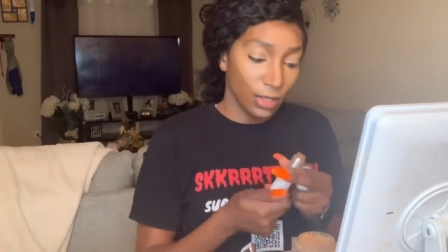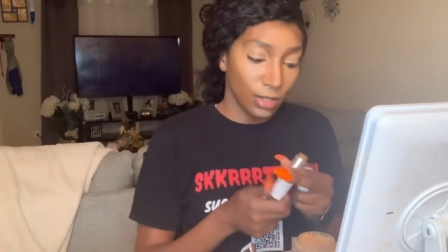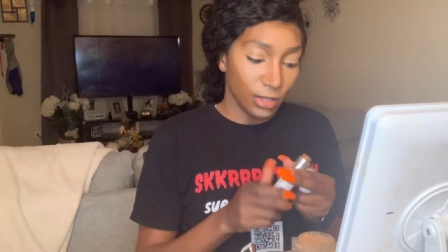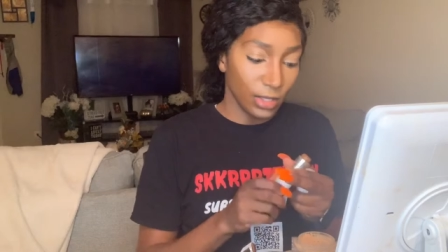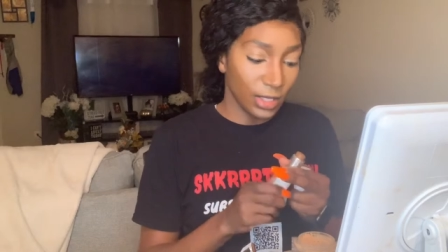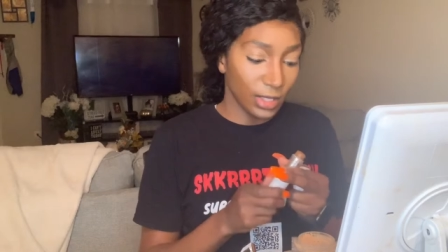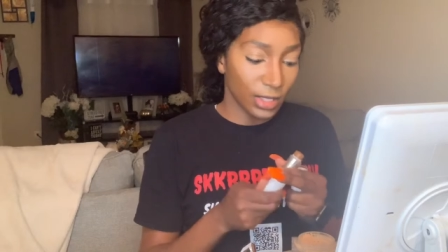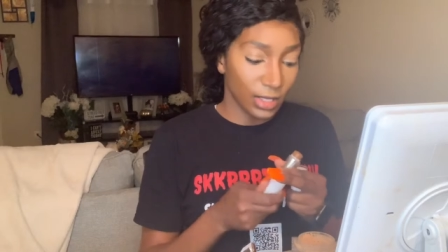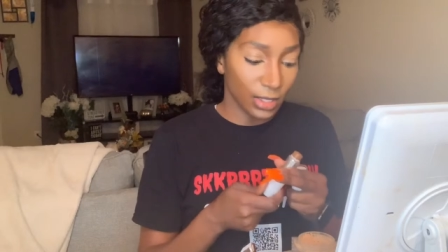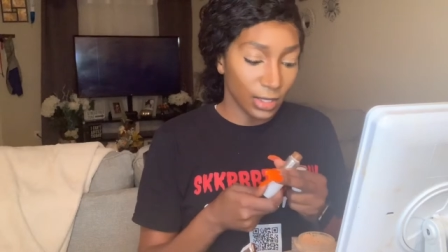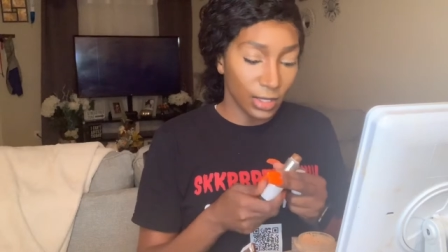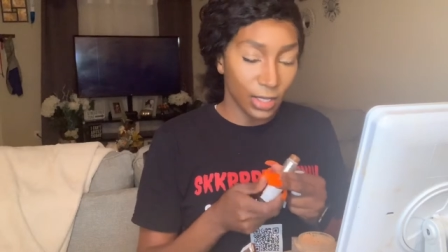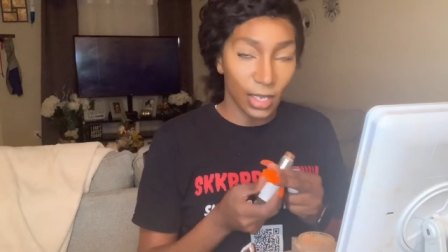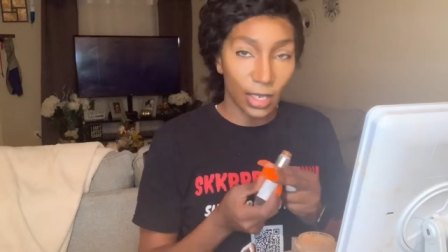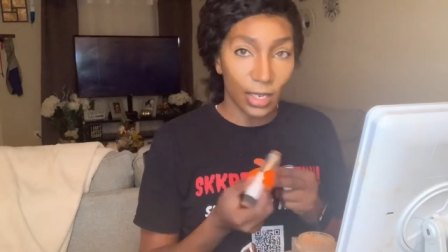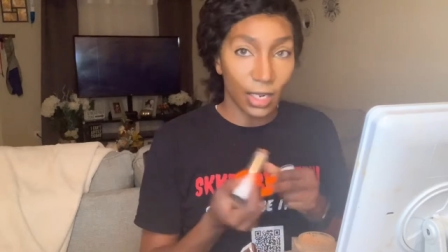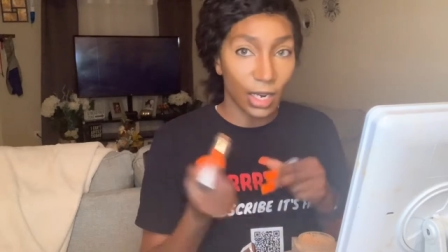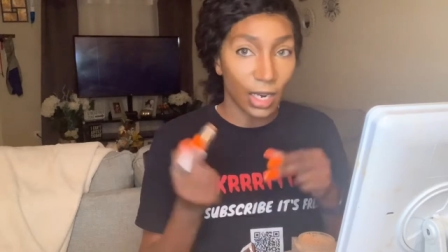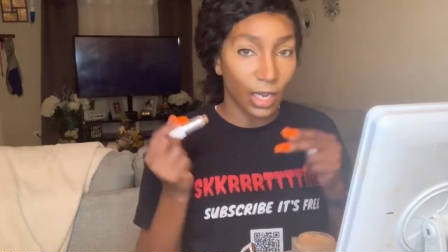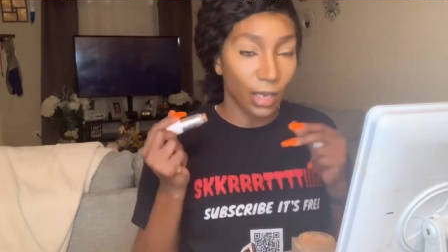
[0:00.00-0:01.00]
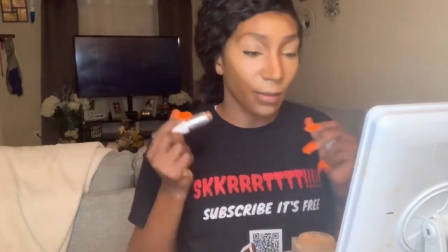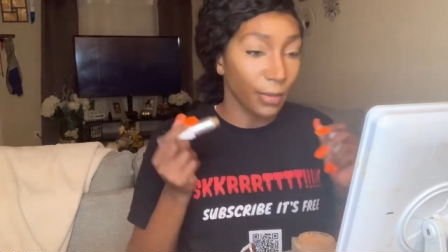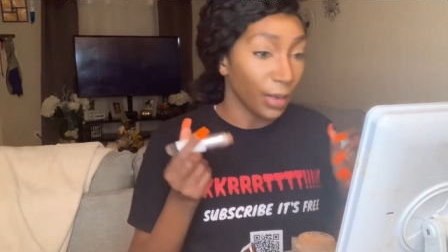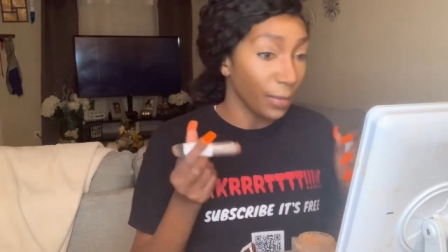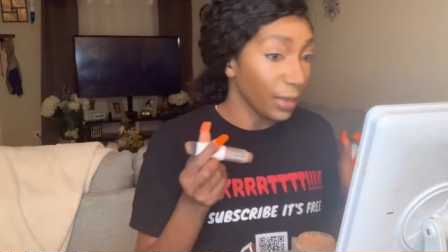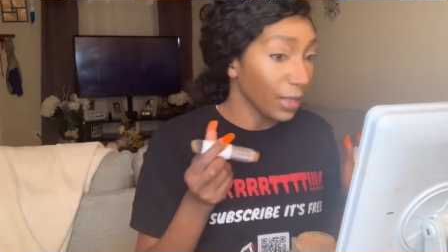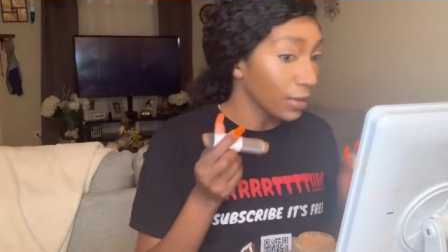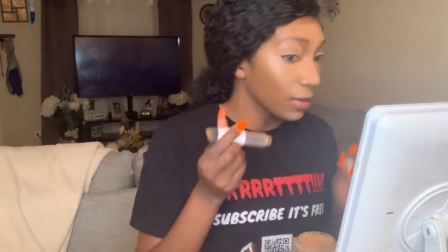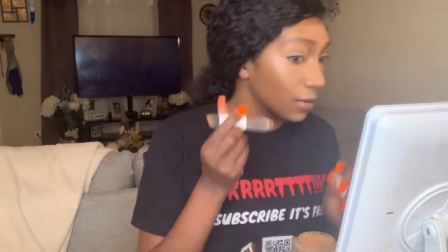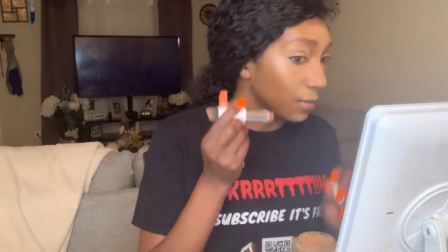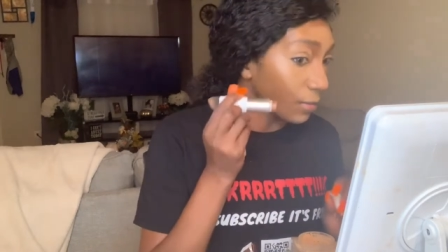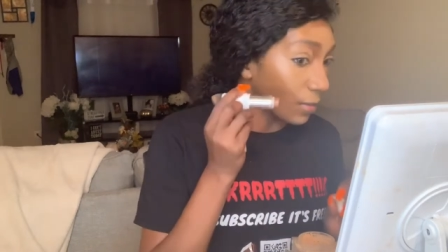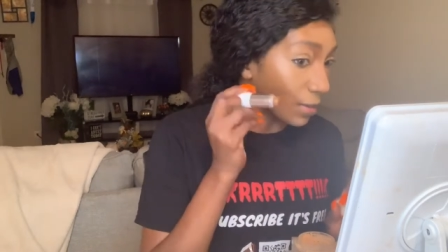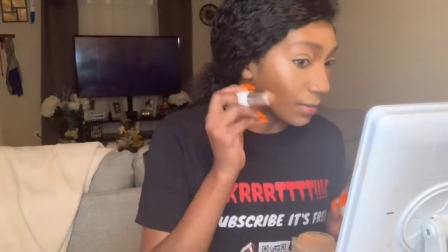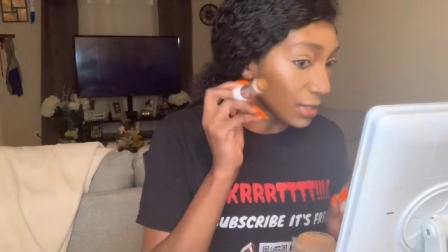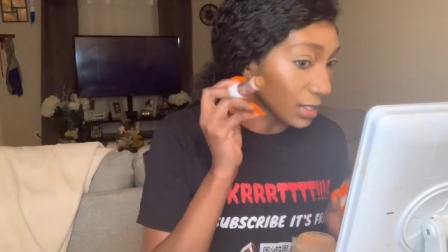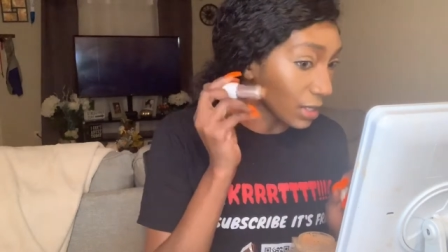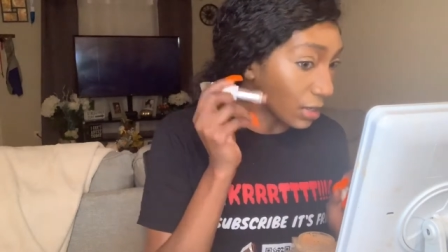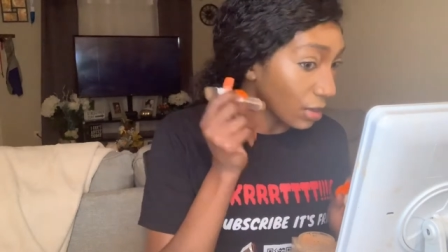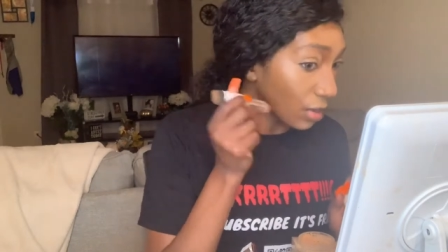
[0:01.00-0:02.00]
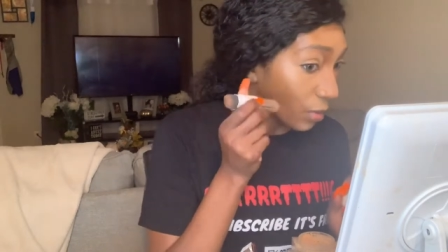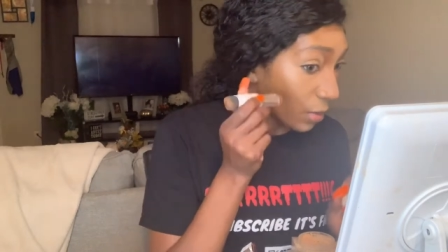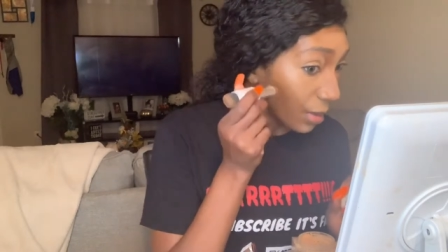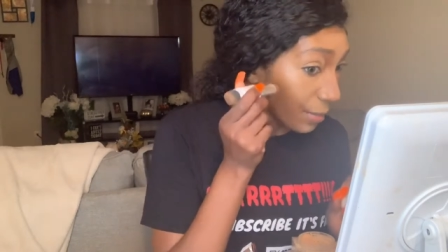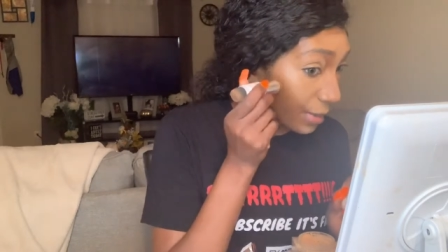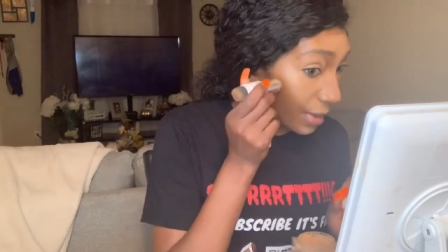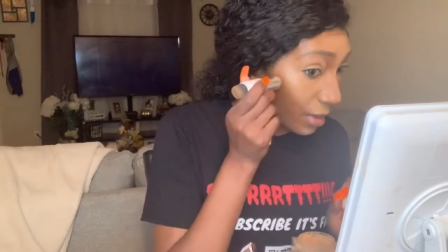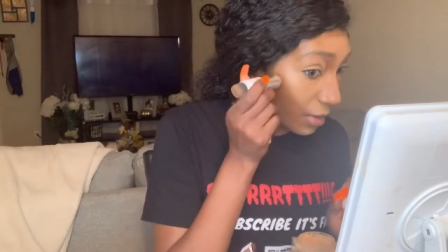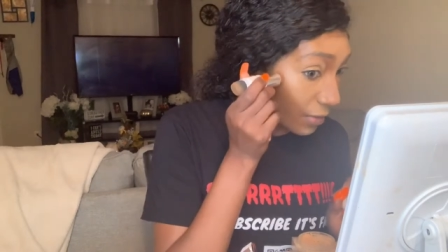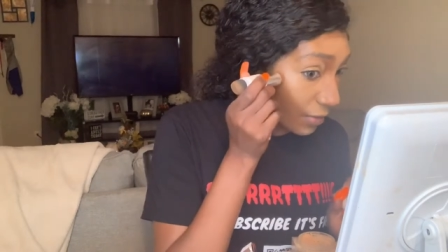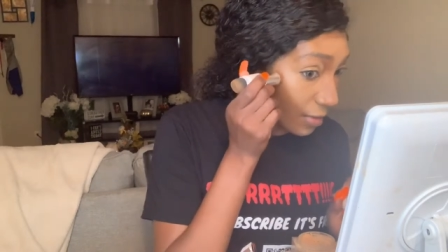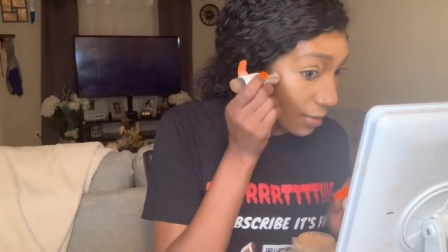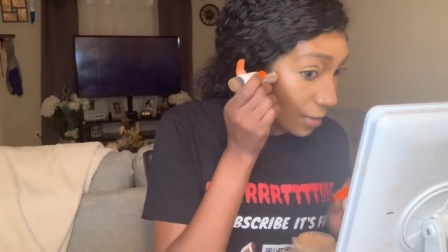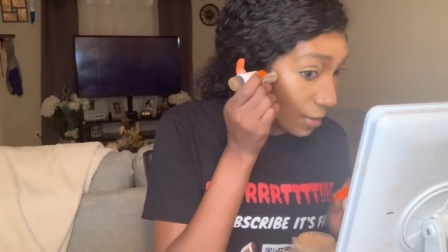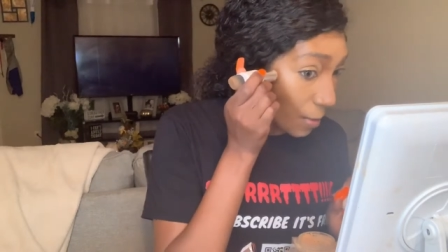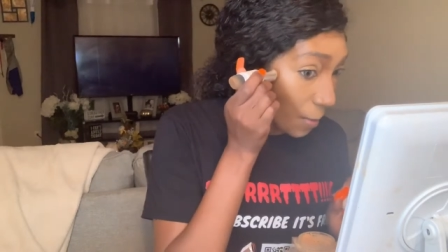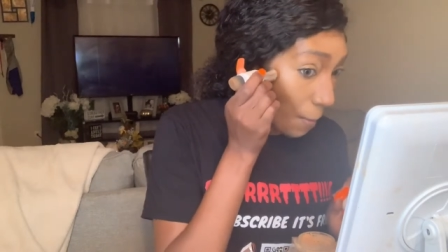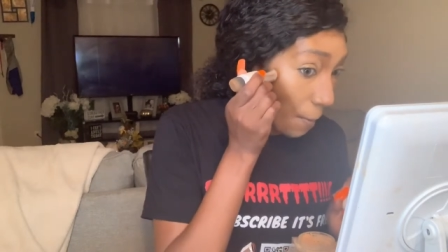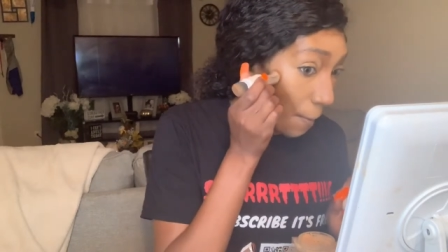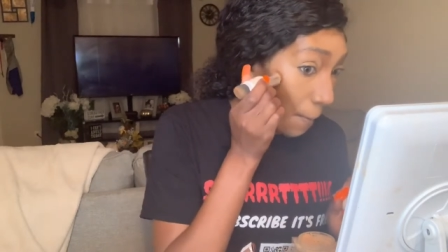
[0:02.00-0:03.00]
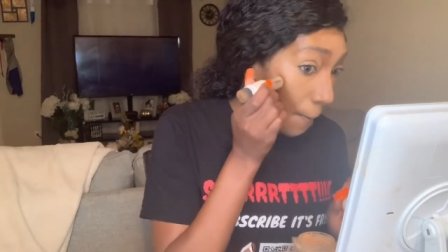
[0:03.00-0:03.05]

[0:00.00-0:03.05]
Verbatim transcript: this is the thing that I like about makeup. I'm just gonna go right back over here.